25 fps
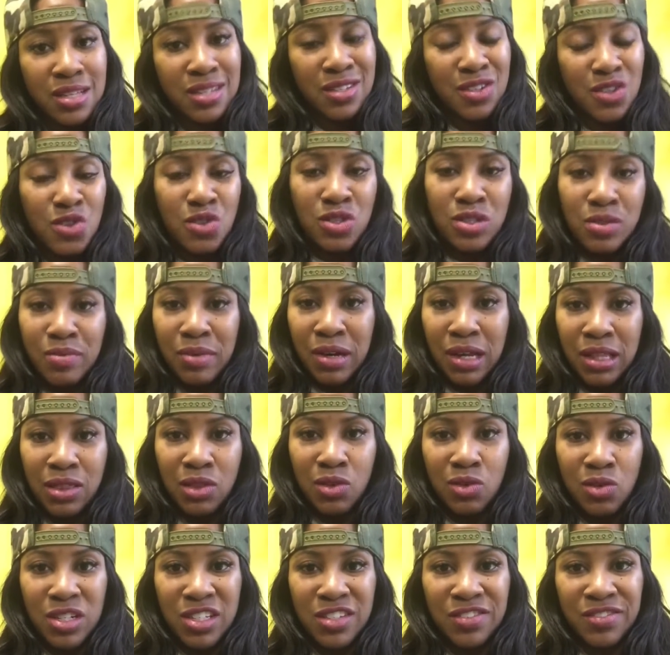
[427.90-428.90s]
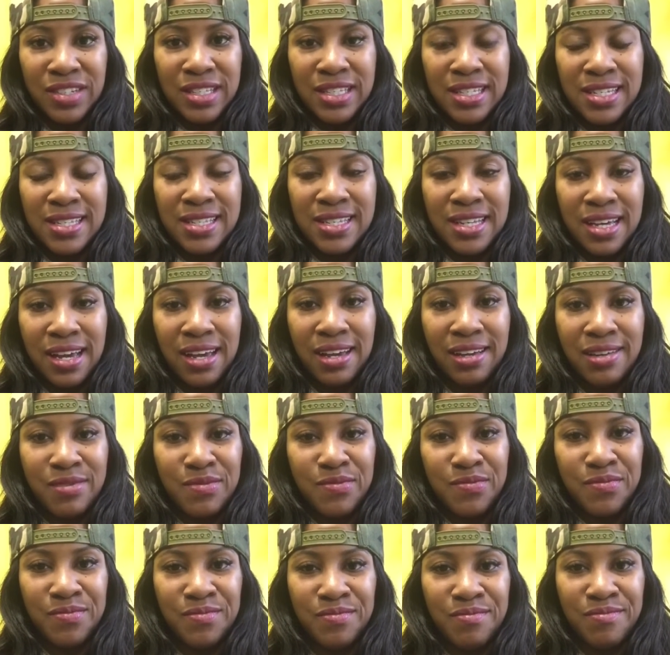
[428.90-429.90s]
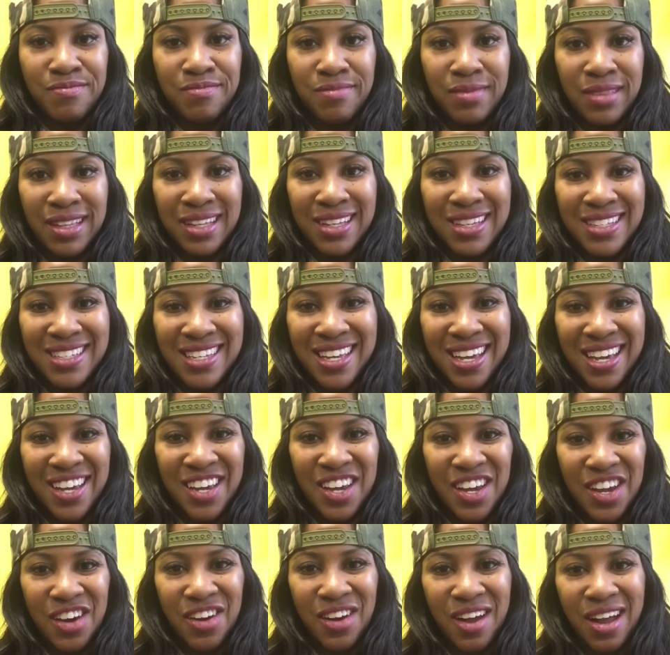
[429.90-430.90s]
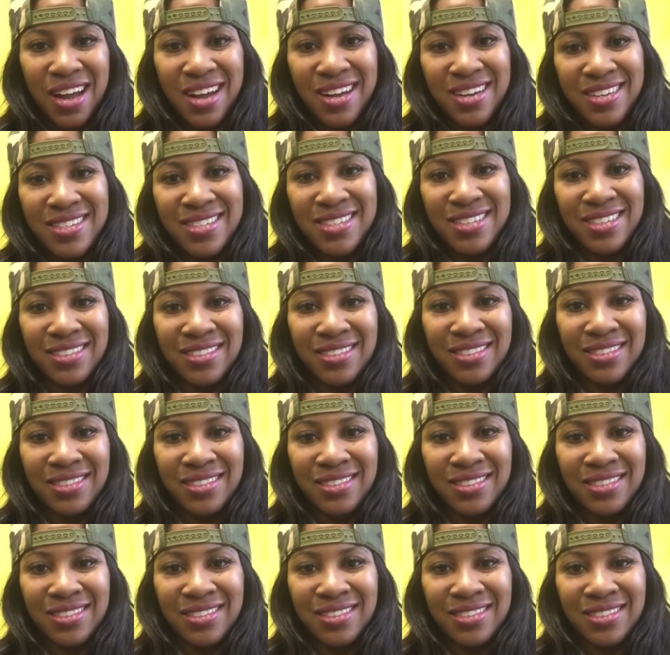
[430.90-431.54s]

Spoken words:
Those are my thoughts for today. Take care, guys.